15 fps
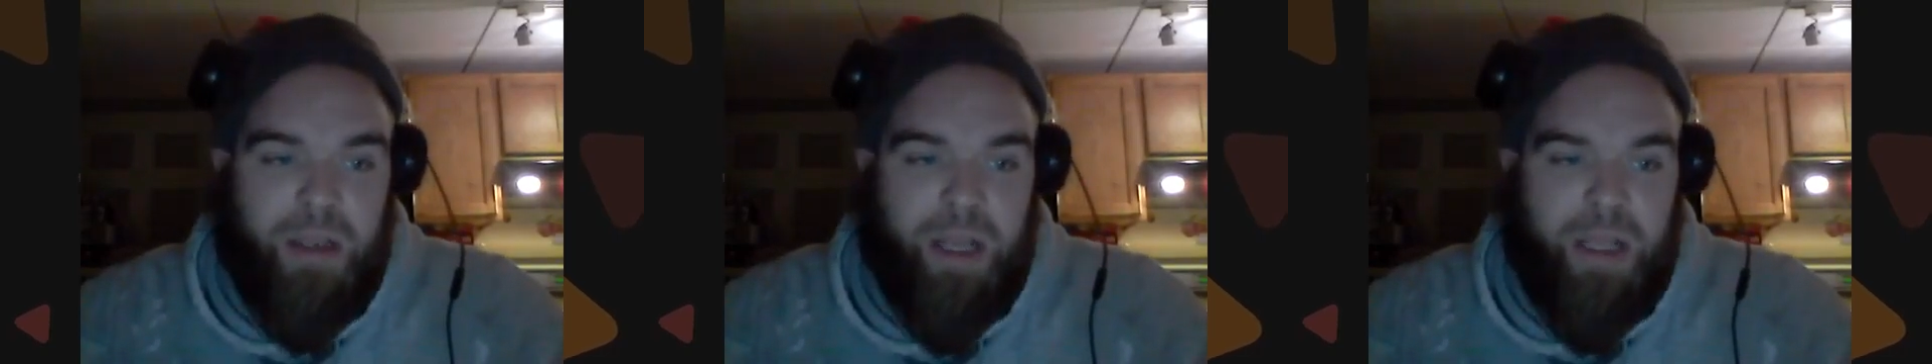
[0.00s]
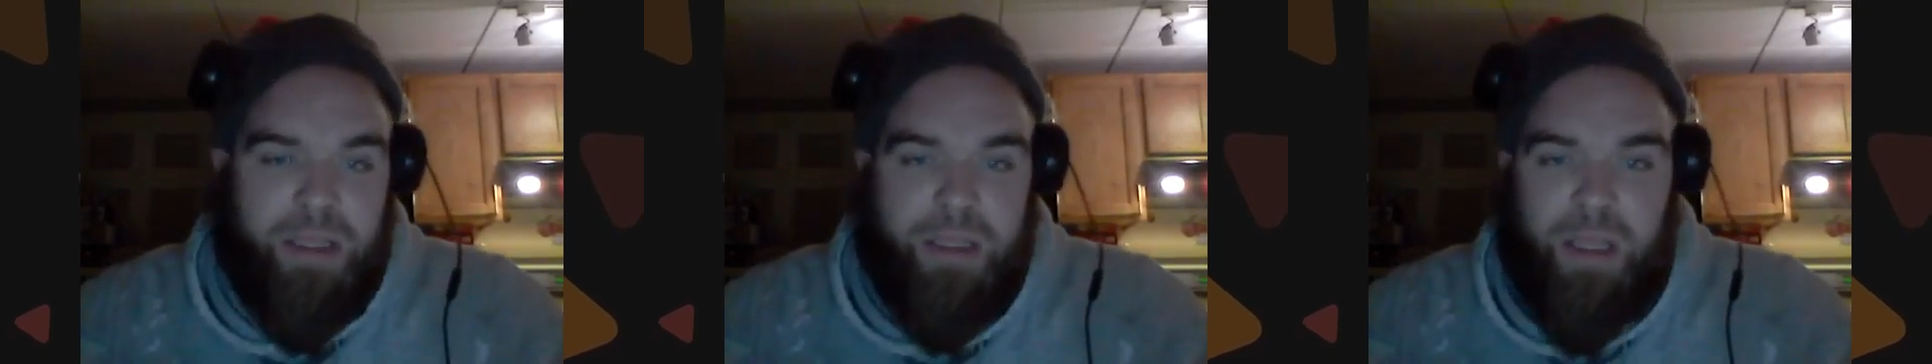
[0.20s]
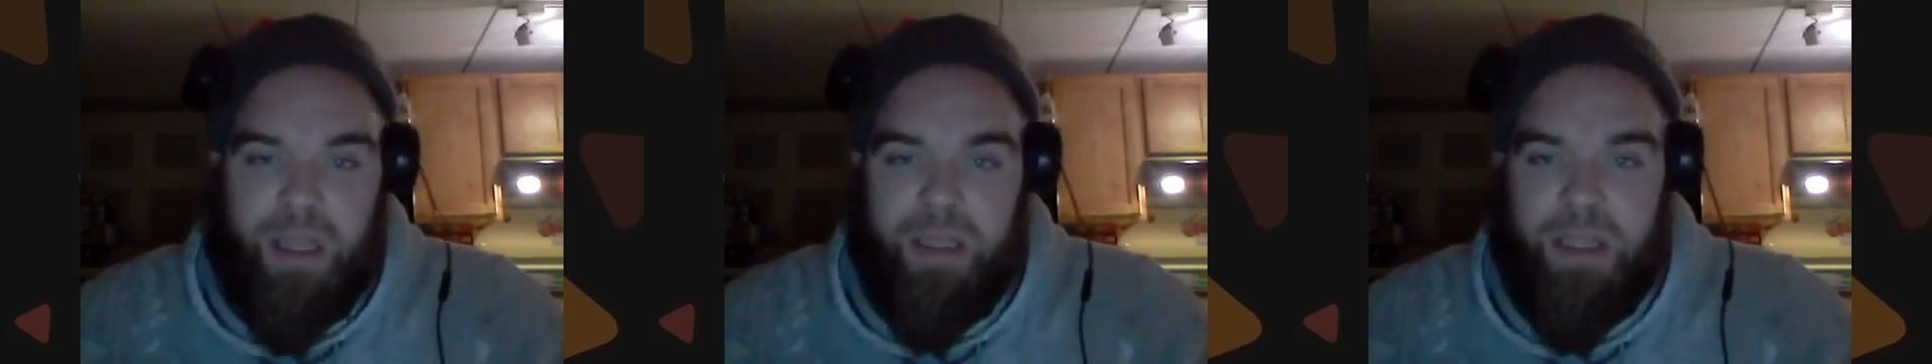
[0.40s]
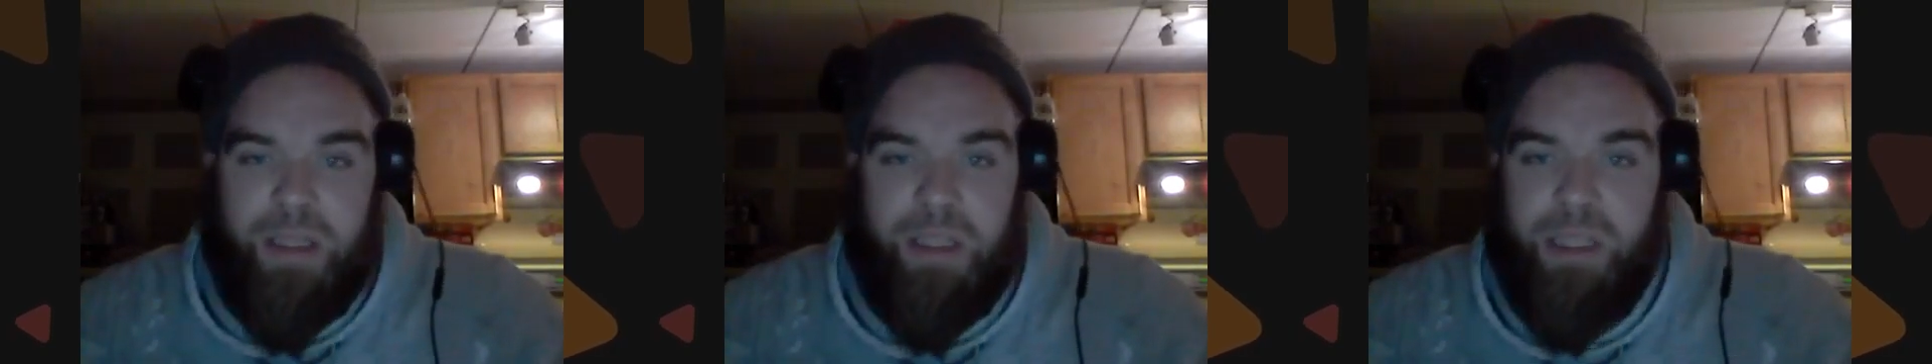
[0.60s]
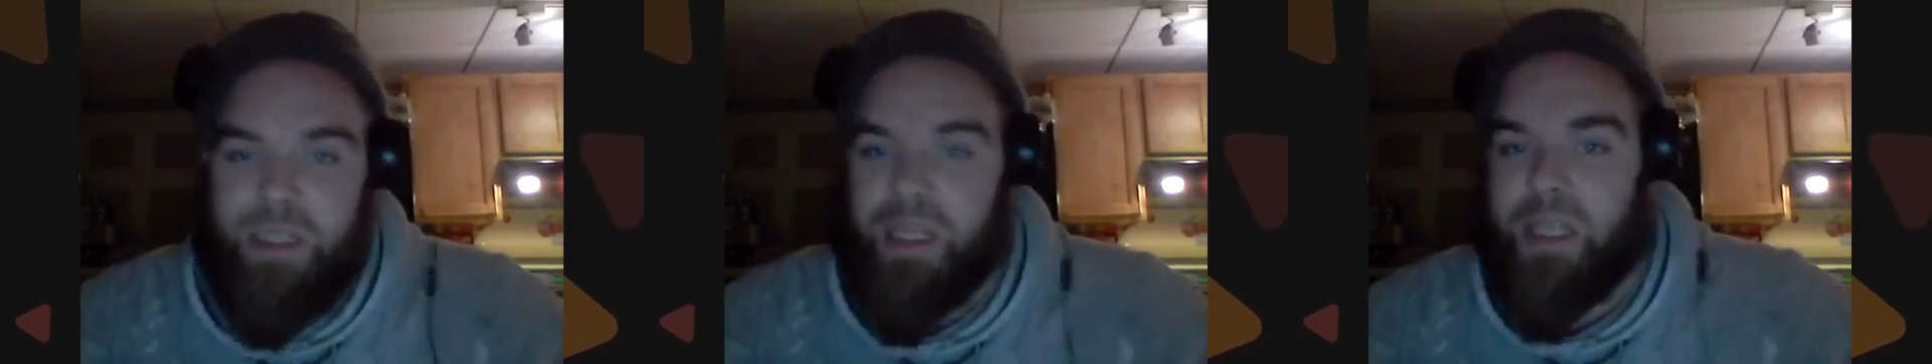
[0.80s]
that
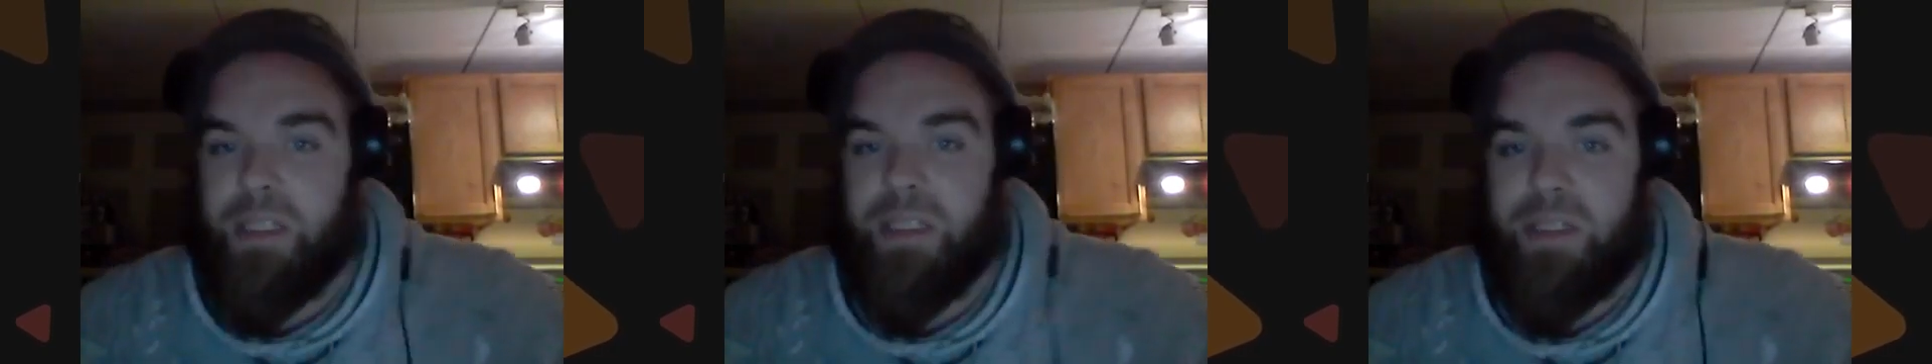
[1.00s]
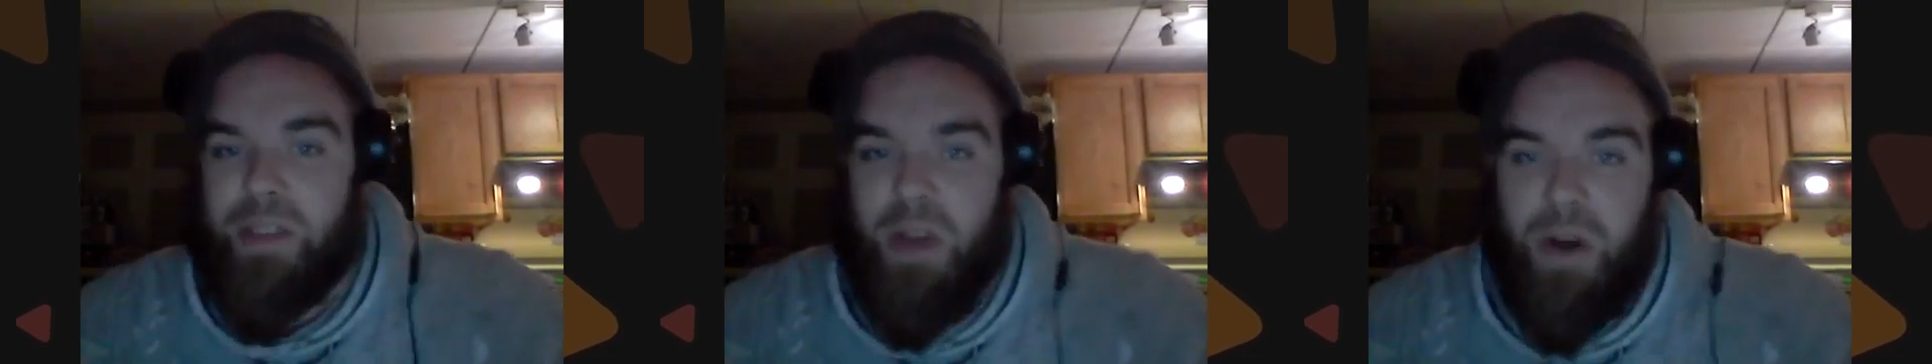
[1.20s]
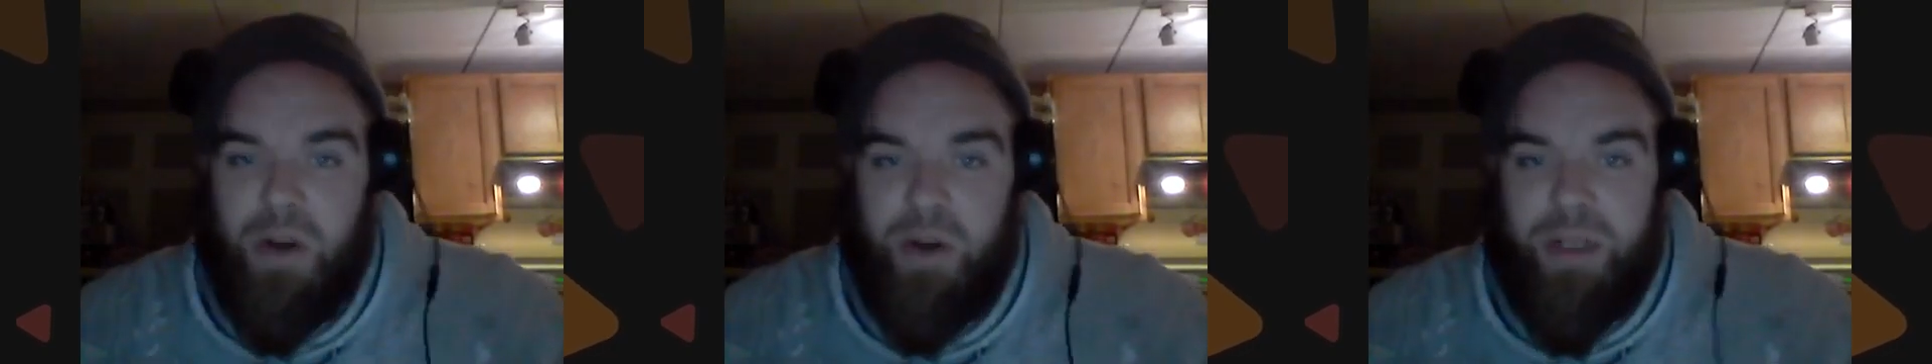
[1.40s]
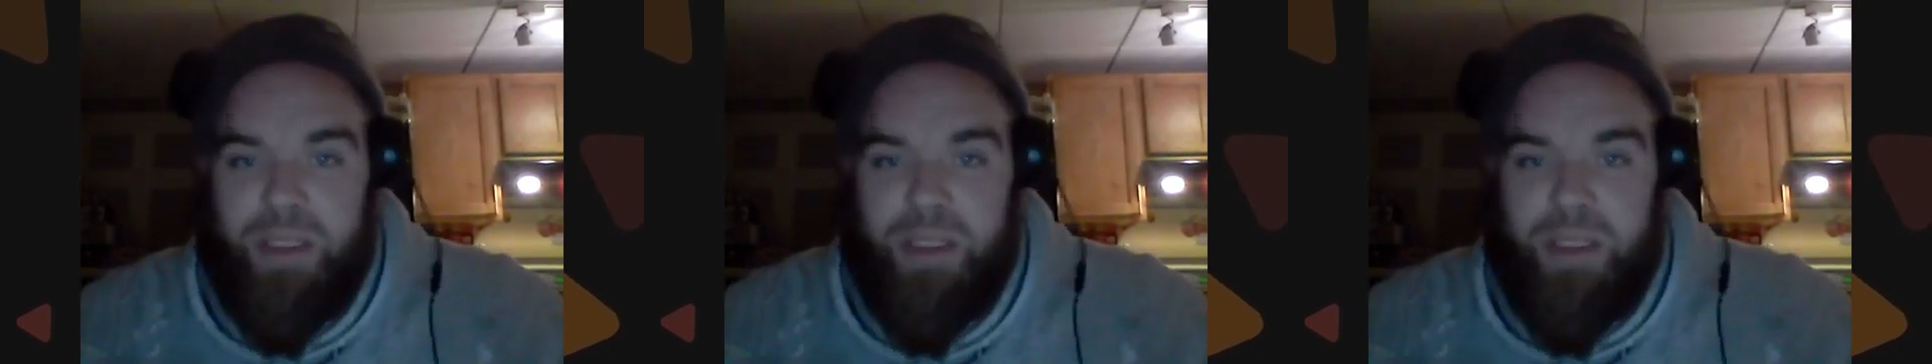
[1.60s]
she doesn't know.